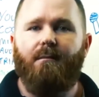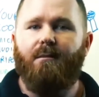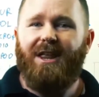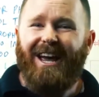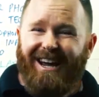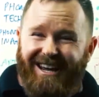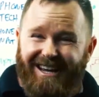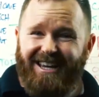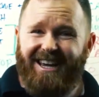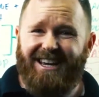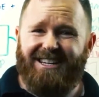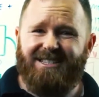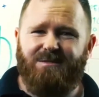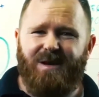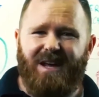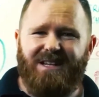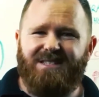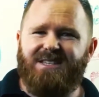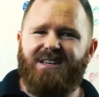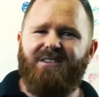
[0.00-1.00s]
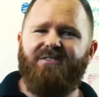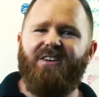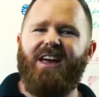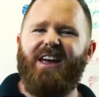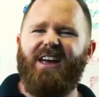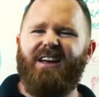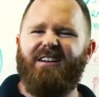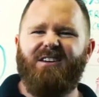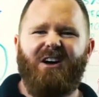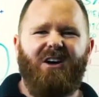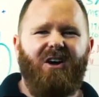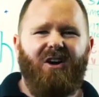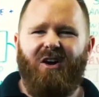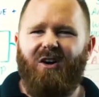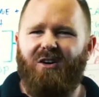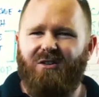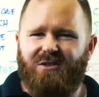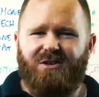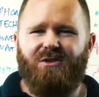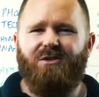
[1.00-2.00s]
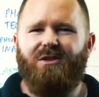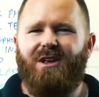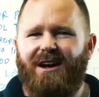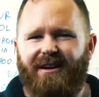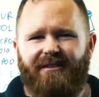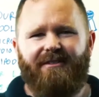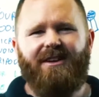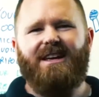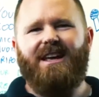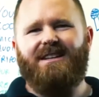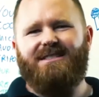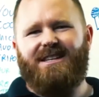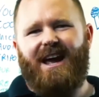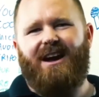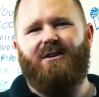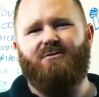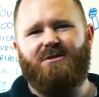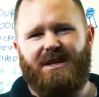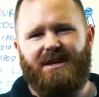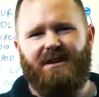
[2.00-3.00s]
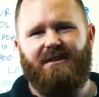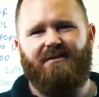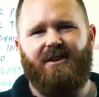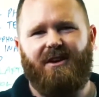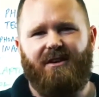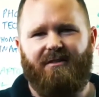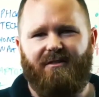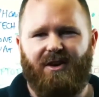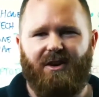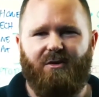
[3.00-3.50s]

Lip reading: but that can get expensive, and also a lot of it gets outdated very,